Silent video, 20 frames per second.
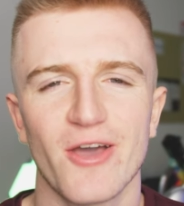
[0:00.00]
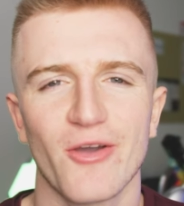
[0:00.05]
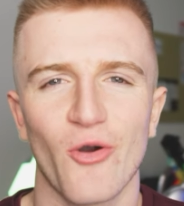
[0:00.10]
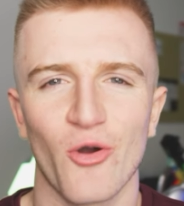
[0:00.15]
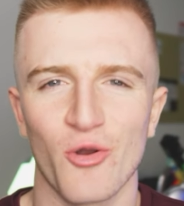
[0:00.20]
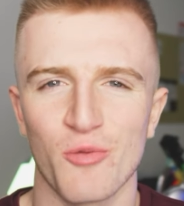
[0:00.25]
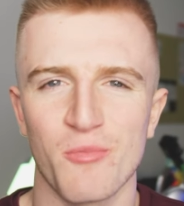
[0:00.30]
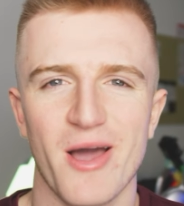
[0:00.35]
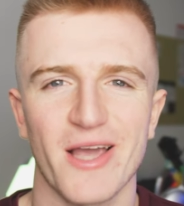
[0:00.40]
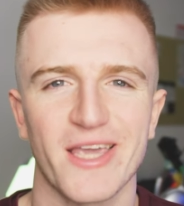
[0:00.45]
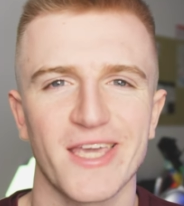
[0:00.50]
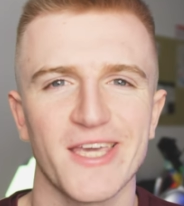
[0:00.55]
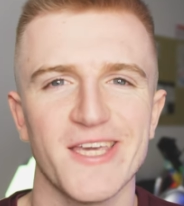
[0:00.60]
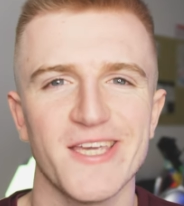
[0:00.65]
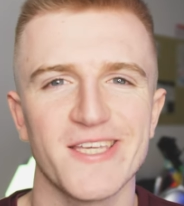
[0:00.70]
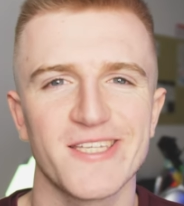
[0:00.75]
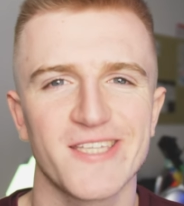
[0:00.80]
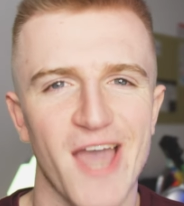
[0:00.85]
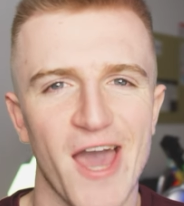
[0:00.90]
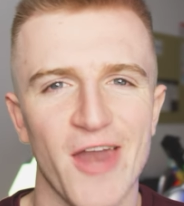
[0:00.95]
Go to
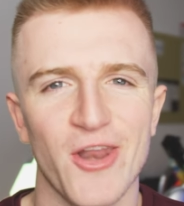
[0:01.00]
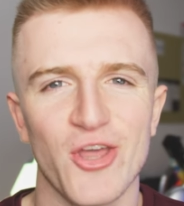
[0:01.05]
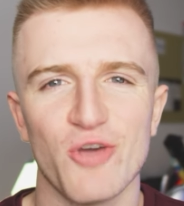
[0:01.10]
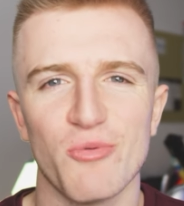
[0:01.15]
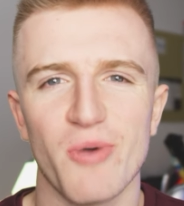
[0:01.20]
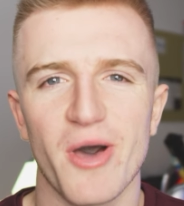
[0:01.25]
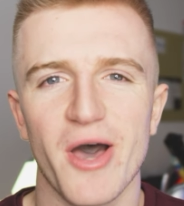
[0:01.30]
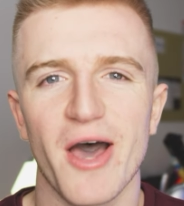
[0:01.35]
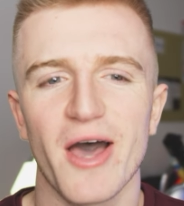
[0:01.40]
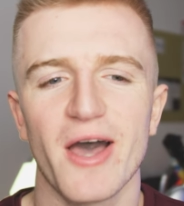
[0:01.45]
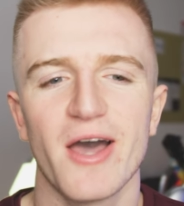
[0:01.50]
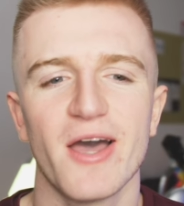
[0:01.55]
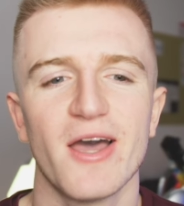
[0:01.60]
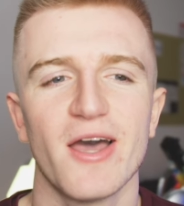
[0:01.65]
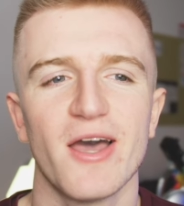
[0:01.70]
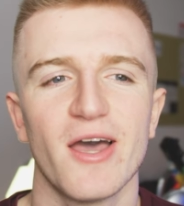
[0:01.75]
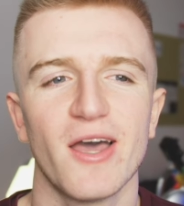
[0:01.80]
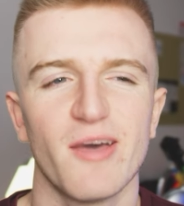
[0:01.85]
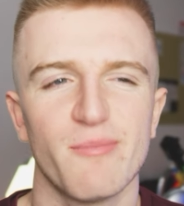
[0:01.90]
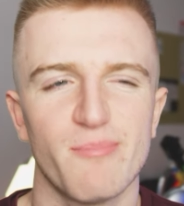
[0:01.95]
keys, get an Uber,
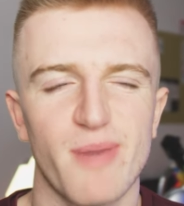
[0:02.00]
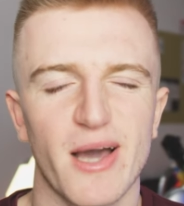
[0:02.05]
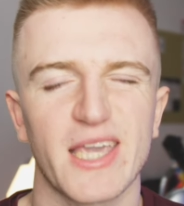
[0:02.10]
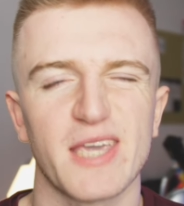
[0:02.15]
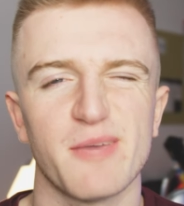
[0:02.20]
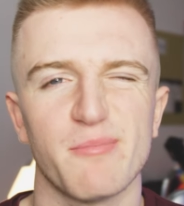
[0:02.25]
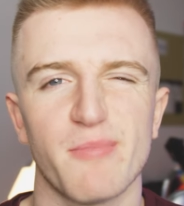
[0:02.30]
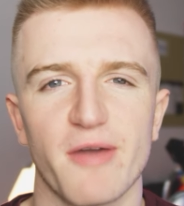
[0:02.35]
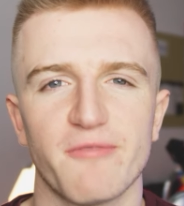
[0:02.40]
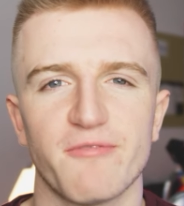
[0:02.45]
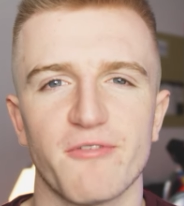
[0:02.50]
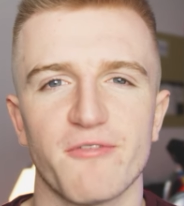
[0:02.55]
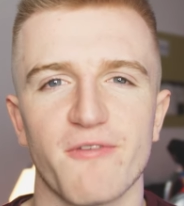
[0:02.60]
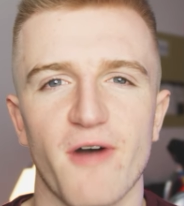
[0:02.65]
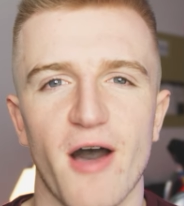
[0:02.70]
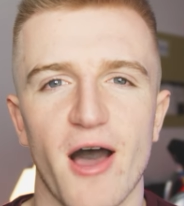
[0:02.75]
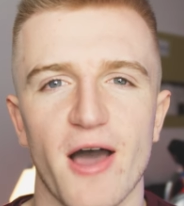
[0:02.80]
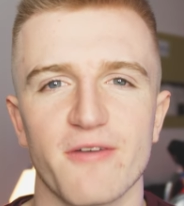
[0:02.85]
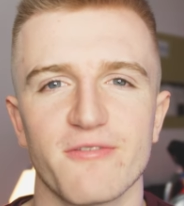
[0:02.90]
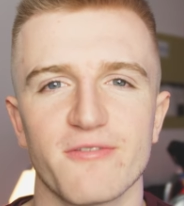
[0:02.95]
back in bed for
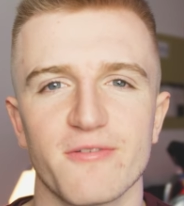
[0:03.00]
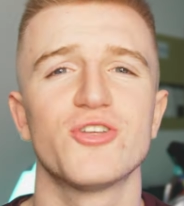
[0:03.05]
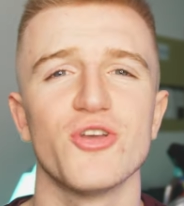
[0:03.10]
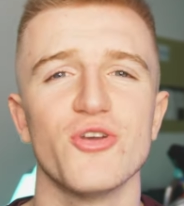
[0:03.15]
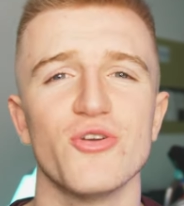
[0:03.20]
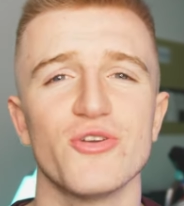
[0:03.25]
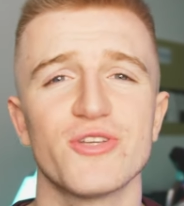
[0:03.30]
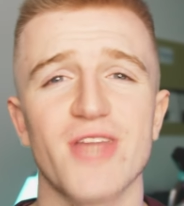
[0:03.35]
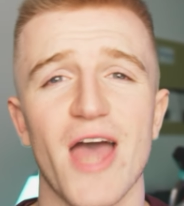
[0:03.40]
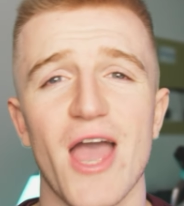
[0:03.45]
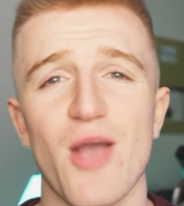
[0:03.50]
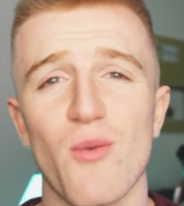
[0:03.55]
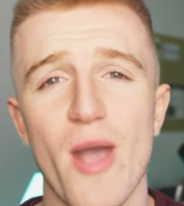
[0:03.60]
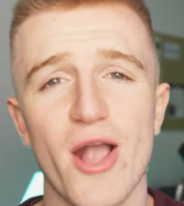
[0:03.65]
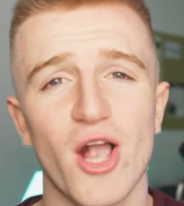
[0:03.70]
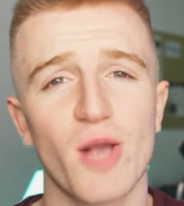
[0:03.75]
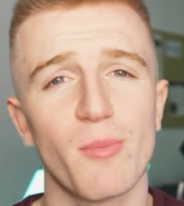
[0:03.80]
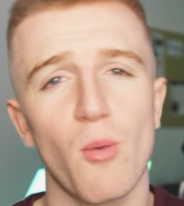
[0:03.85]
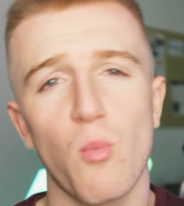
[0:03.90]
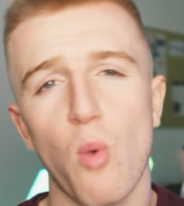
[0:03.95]
five. Tuesday,
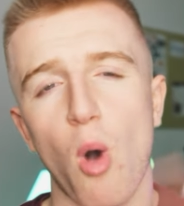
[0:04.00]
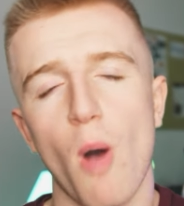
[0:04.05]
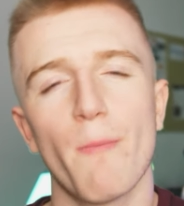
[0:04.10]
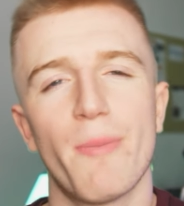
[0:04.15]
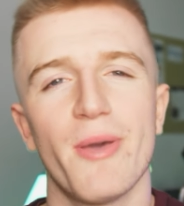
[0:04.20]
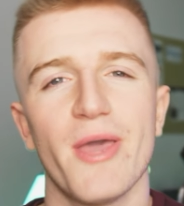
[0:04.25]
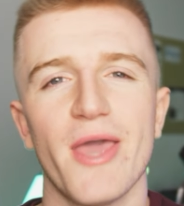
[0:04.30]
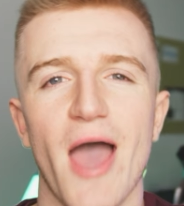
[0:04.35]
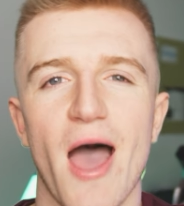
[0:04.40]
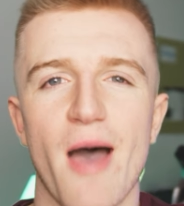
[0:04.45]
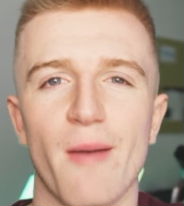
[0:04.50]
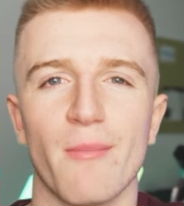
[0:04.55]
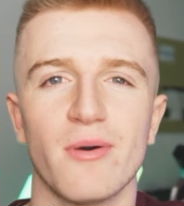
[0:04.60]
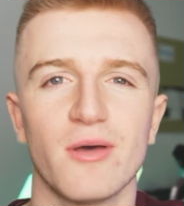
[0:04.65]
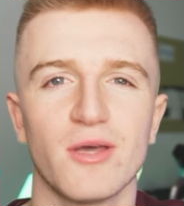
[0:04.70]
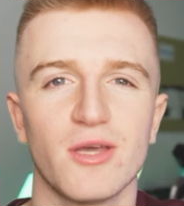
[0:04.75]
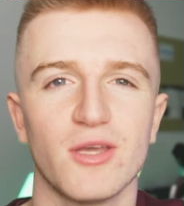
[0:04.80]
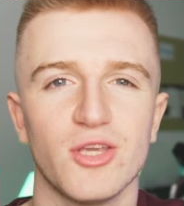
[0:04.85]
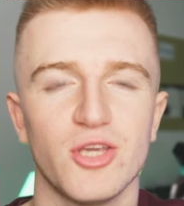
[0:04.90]
wake up at 1 p.m.